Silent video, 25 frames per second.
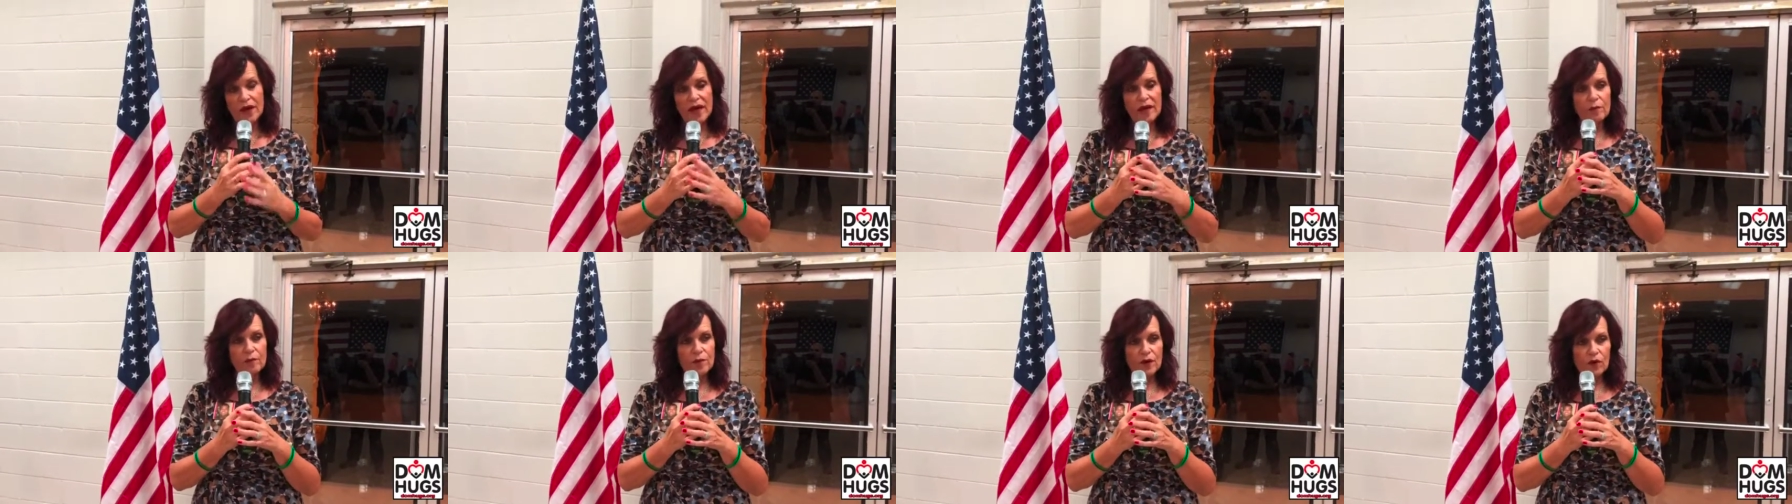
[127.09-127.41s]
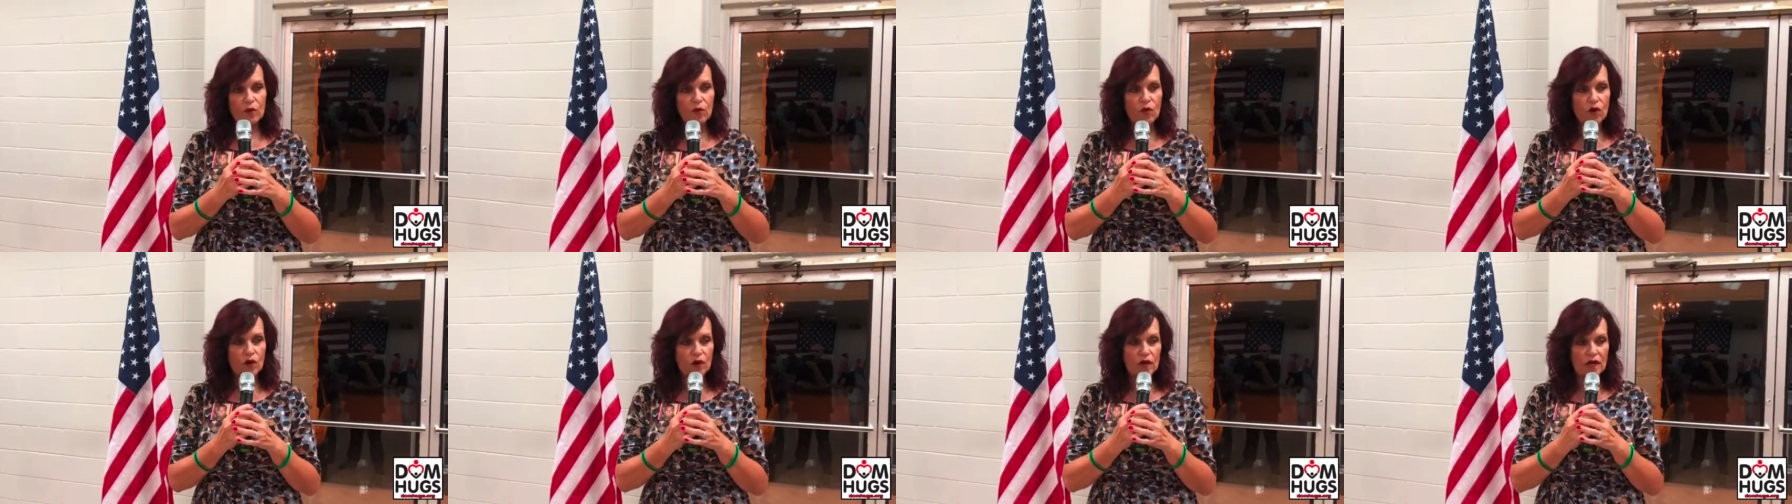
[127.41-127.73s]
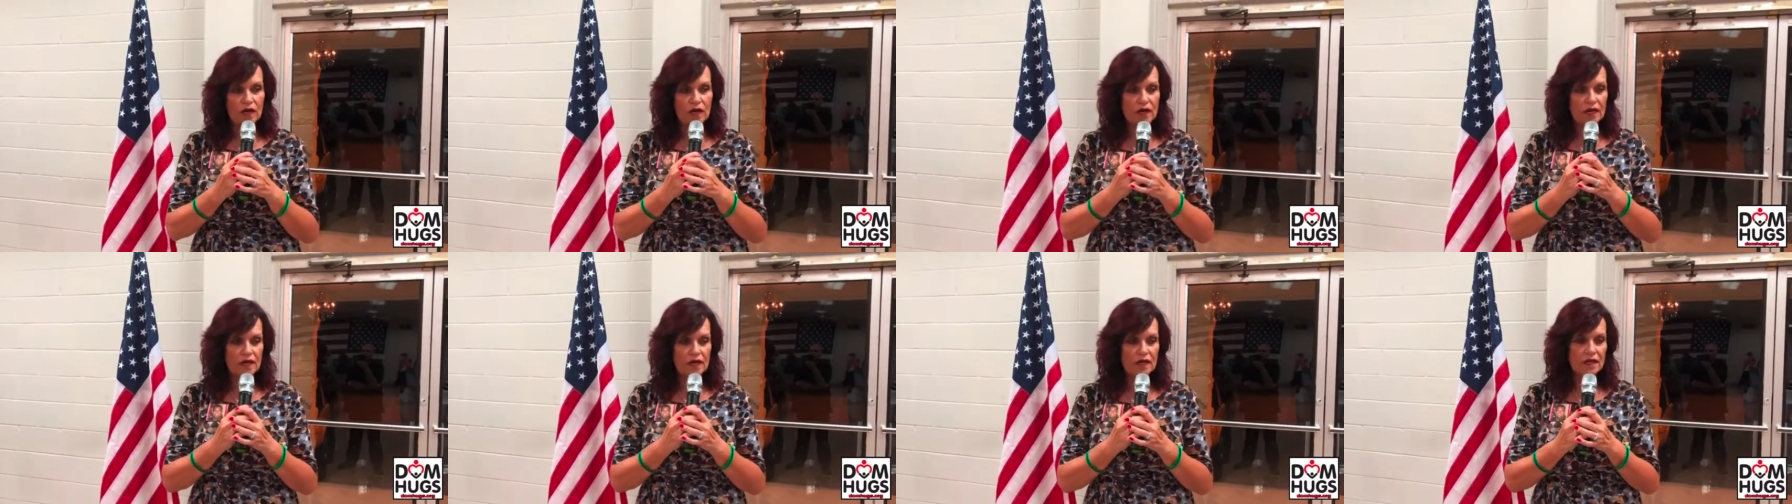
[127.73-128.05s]

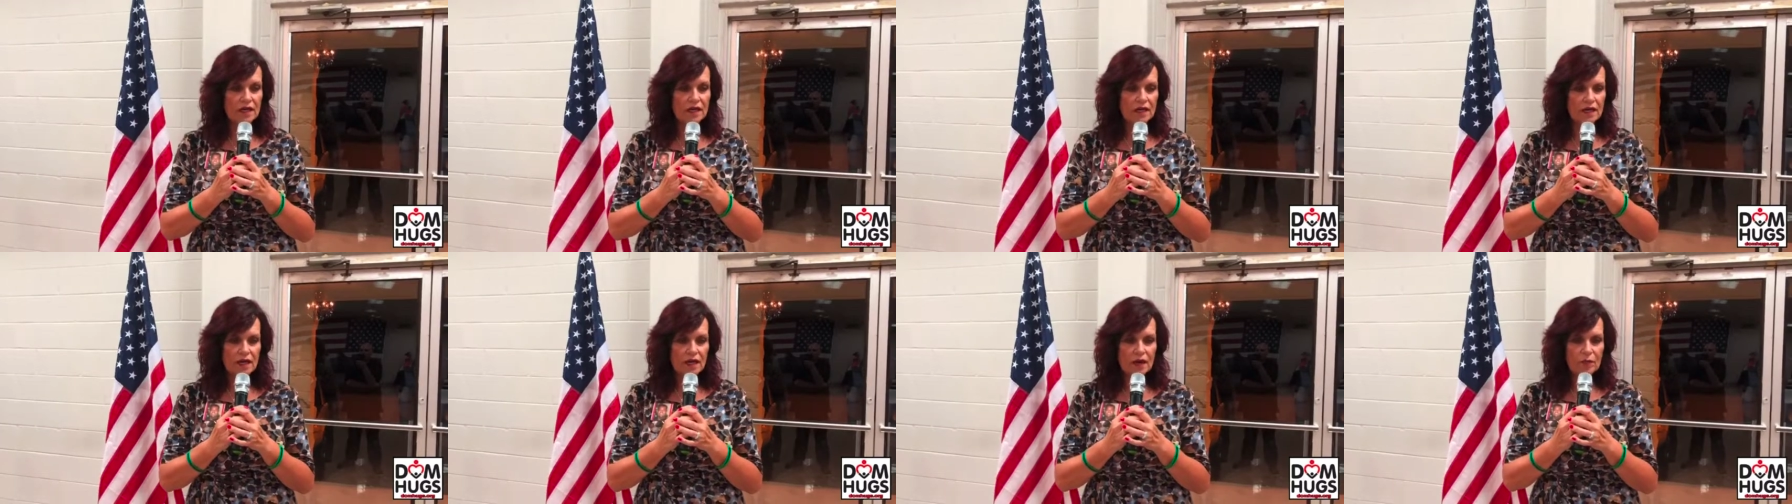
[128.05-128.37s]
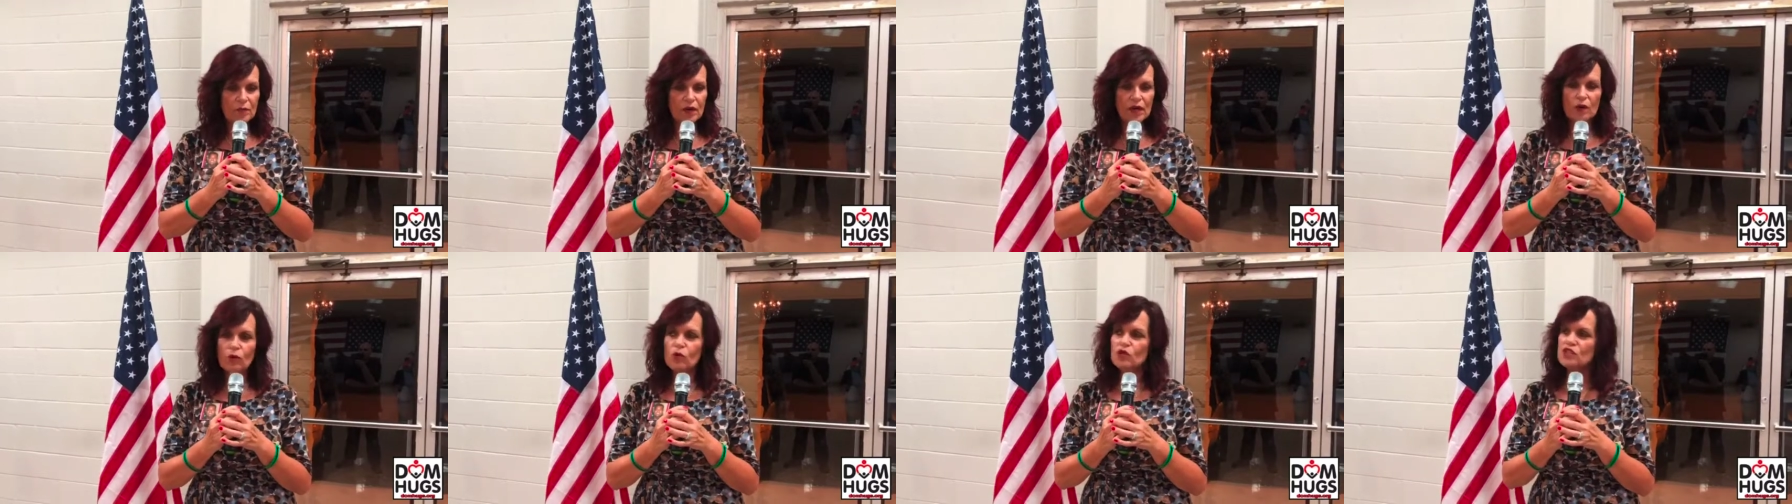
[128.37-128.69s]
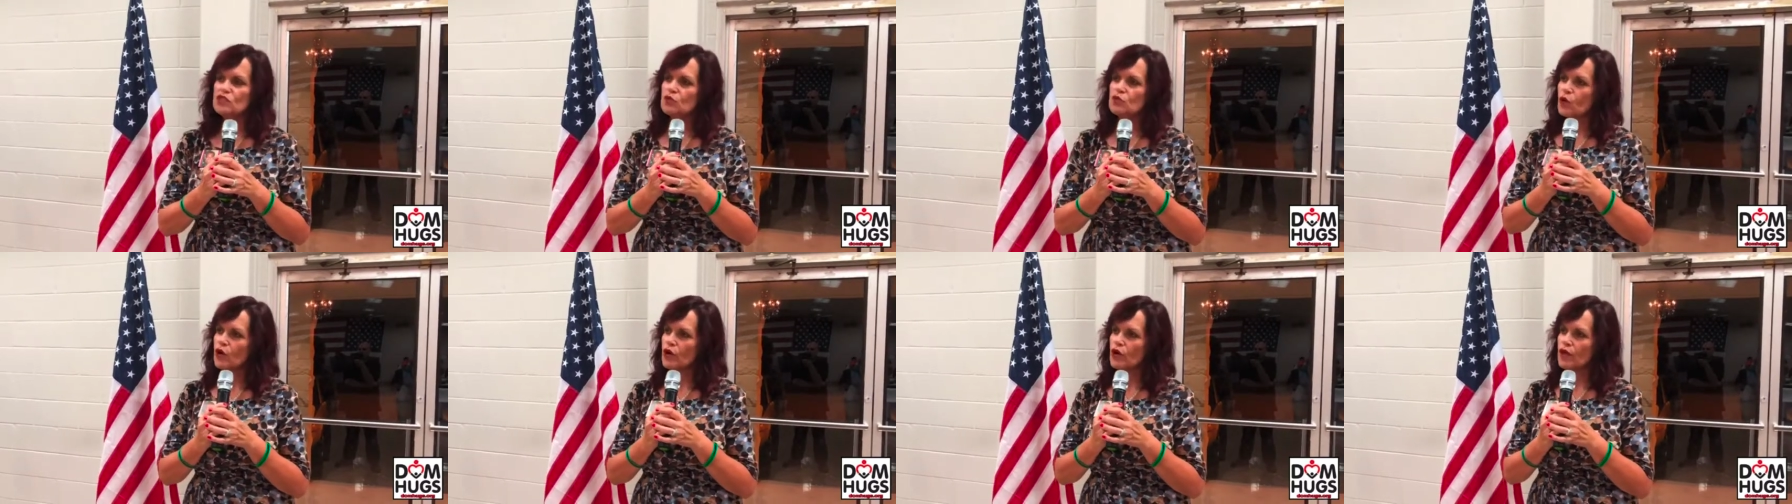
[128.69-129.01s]
paperwork, but it
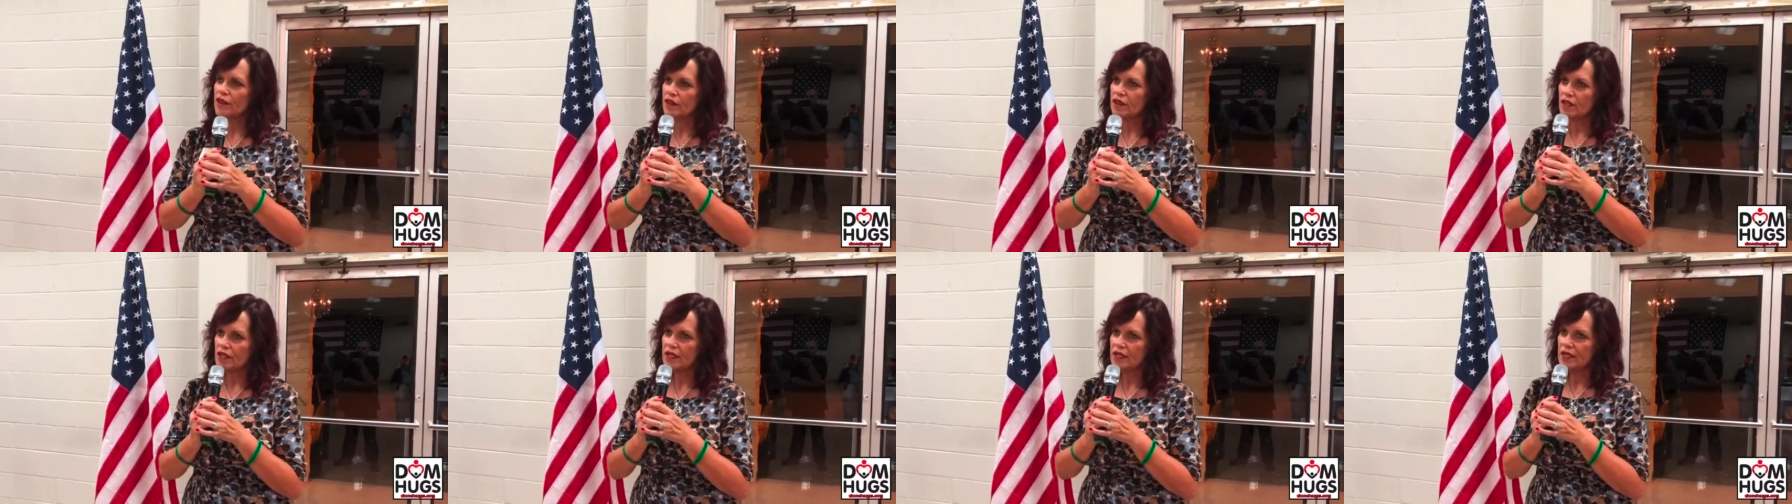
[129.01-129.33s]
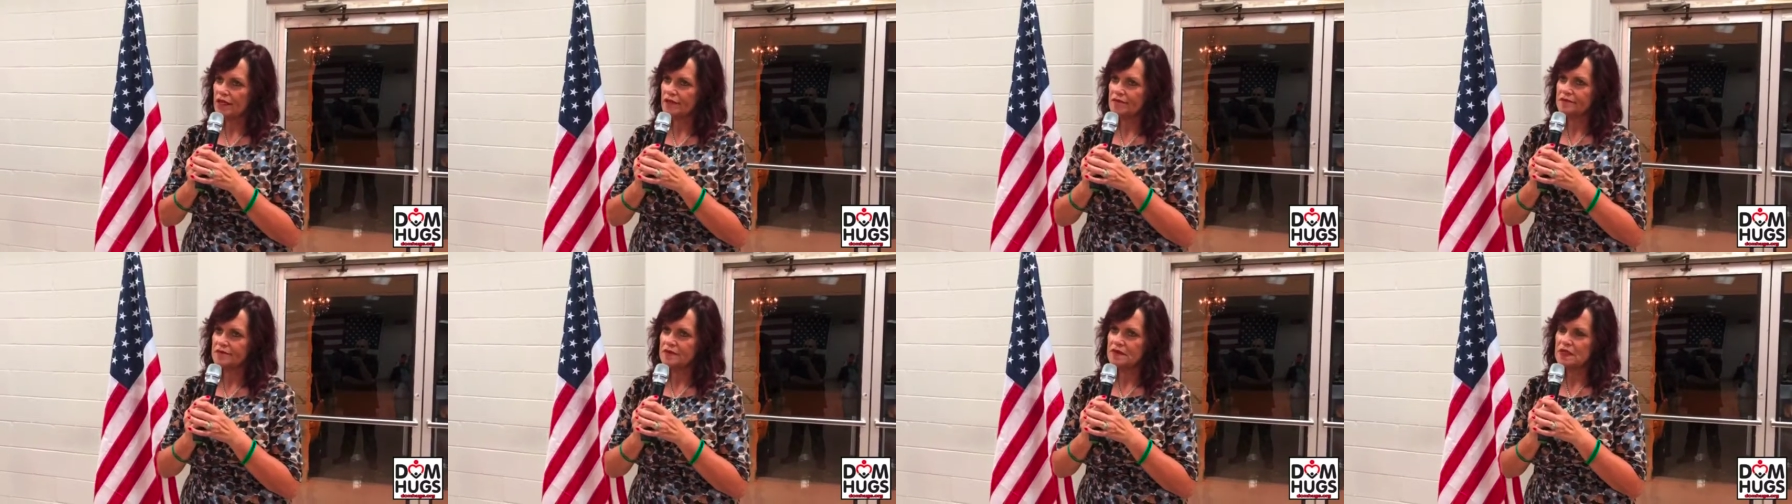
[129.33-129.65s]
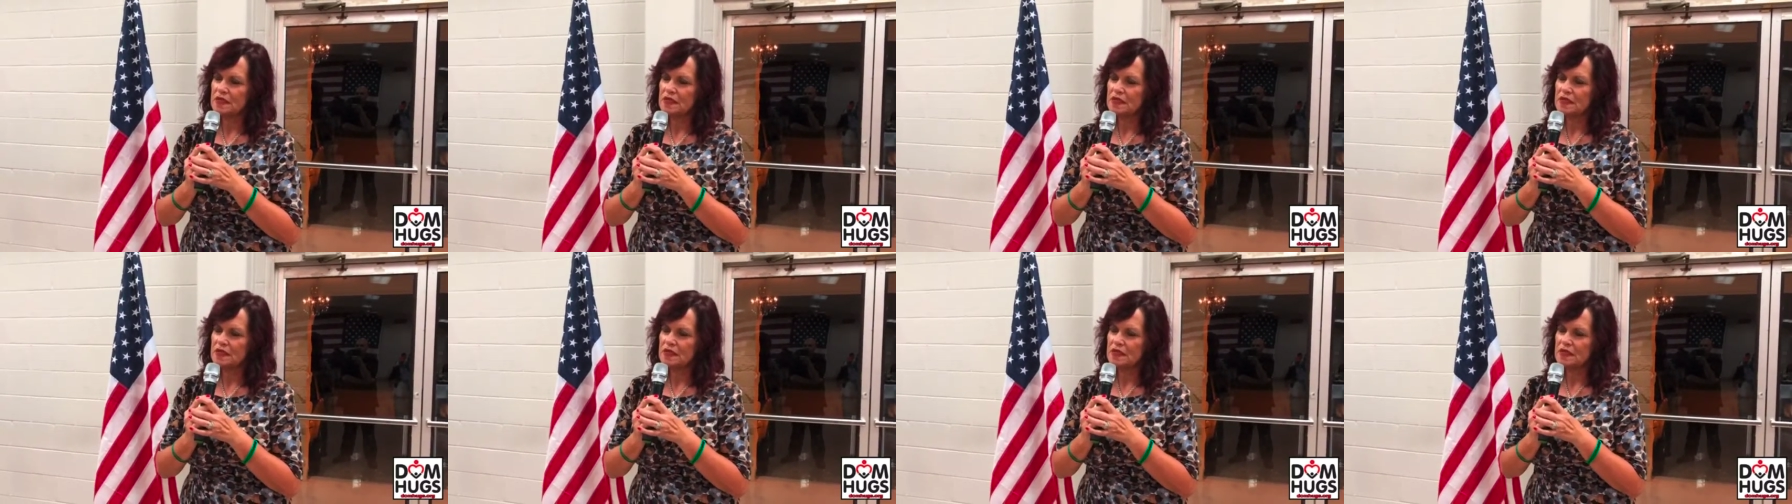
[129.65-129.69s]
was worth it.